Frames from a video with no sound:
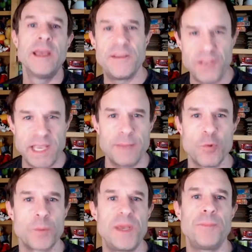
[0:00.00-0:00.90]
If you get
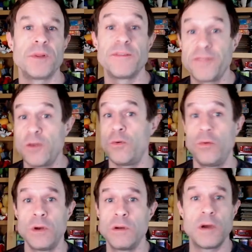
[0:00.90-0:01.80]
more people to
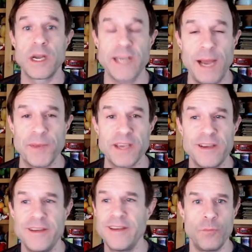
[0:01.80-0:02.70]
view a
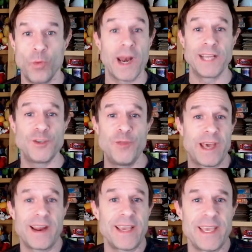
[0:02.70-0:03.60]
comic, when I do
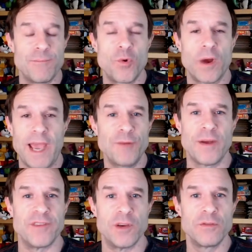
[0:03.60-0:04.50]
that, I get more ad
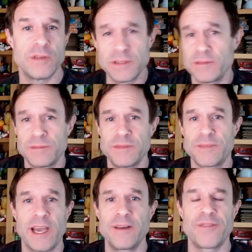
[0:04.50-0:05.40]
revenue. It's
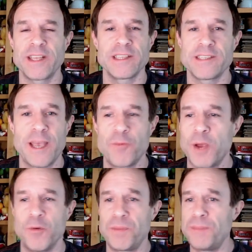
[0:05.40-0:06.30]
kind of like the same
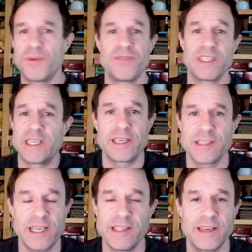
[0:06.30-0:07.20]
way with people visiting a
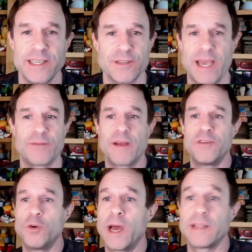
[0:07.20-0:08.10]
site that has ad
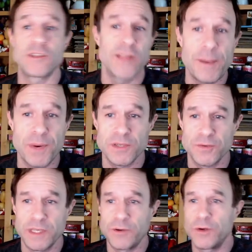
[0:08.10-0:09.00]
revenue on it. So that part's
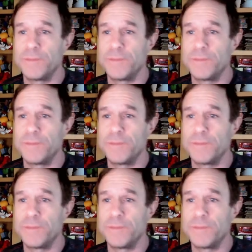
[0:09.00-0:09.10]
really cool.